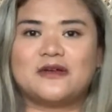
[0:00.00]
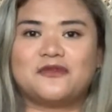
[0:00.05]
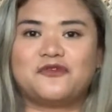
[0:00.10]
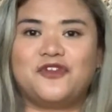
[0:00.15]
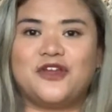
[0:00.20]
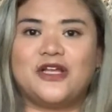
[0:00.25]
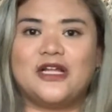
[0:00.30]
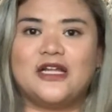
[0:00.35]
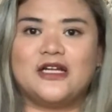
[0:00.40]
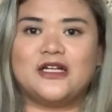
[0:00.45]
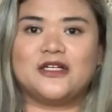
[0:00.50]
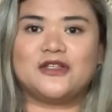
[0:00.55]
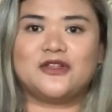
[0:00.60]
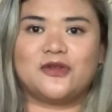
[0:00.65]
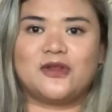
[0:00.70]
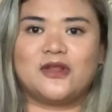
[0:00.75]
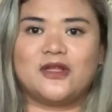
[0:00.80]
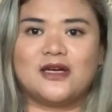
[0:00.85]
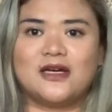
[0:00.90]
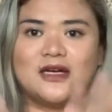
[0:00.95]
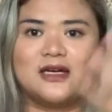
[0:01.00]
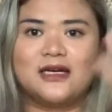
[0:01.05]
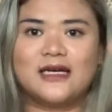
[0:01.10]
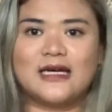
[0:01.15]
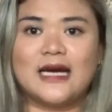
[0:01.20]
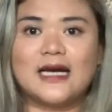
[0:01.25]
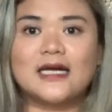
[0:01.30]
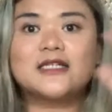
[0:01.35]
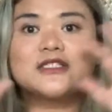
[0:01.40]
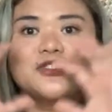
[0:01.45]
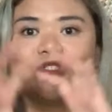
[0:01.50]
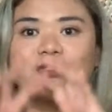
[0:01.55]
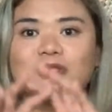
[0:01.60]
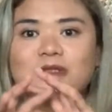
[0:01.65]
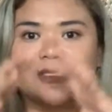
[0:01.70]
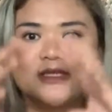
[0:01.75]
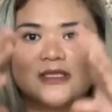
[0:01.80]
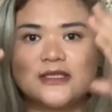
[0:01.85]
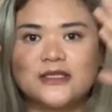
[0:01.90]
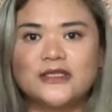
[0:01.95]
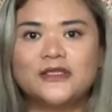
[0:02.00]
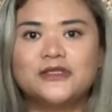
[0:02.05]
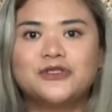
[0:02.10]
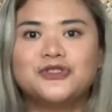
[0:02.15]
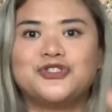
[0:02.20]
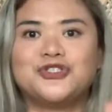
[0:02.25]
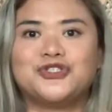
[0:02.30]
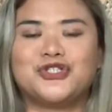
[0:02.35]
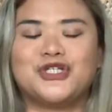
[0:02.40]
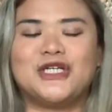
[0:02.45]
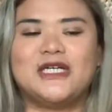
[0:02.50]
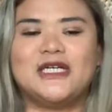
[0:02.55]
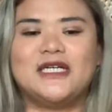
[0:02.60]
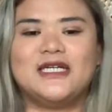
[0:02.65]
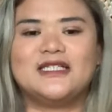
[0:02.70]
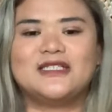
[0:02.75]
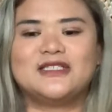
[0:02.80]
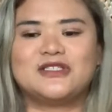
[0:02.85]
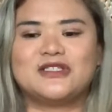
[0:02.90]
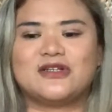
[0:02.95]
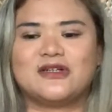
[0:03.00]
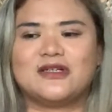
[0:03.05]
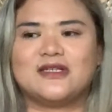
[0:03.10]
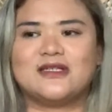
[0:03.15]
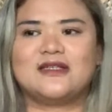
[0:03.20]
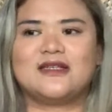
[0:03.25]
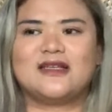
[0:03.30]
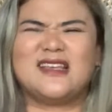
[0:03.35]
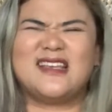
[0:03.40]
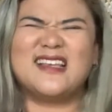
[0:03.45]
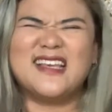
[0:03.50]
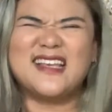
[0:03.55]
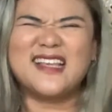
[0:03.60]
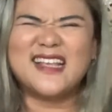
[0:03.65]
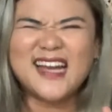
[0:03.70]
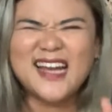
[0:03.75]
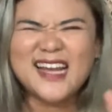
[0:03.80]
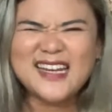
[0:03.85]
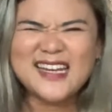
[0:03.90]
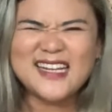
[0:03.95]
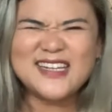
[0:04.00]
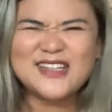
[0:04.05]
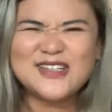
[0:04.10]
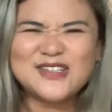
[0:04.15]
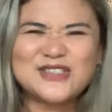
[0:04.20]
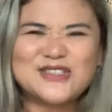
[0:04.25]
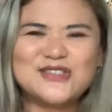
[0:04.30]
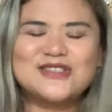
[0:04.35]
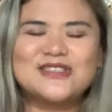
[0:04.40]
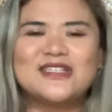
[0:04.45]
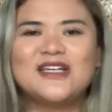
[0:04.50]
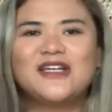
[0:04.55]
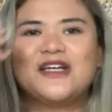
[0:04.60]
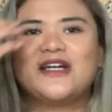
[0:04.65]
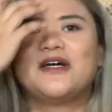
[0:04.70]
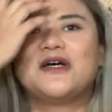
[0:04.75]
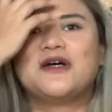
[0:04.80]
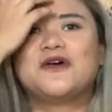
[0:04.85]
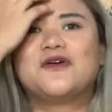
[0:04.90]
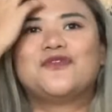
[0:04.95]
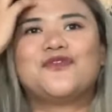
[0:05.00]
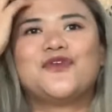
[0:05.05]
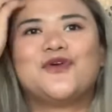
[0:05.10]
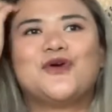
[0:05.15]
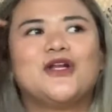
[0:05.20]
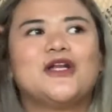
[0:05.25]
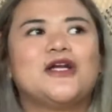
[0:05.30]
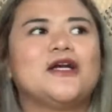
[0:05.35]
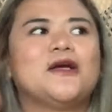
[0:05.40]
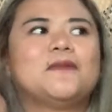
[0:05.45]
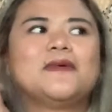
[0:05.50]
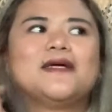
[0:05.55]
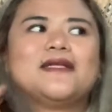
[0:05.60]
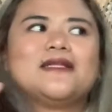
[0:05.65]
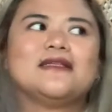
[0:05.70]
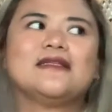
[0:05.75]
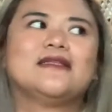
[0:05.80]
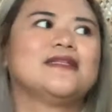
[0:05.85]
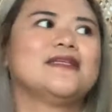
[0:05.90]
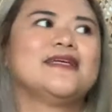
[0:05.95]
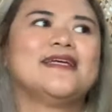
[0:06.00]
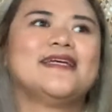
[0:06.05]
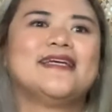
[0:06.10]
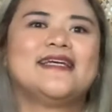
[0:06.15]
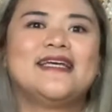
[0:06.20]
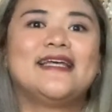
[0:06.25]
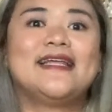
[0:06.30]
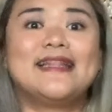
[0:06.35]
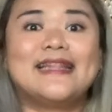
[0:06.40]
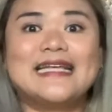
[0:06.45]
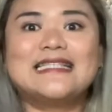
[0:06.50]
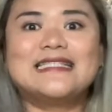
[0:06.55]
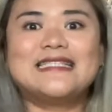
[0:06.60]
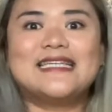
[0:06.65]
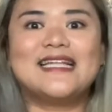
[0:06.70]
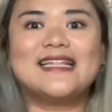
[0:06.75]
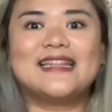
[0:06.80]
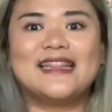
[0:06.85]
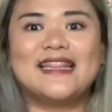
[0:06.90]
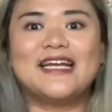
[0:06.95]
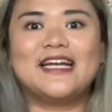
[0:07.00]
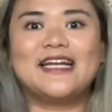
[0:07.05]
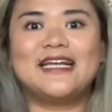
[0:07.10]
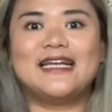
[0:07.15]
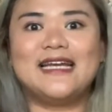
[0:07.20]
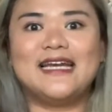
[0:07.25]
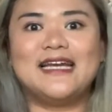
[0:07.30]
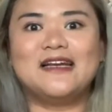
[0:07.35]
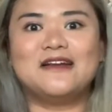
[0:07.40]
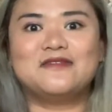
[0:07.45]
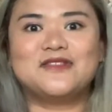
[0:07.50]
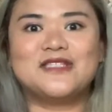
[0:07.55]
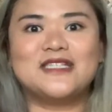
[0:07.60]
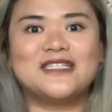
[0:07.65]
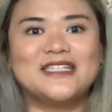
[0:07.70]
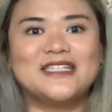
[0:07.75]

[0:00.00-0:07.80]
filler to the actual tree. So it kind of looks fuller, but that's it. They're leaves, and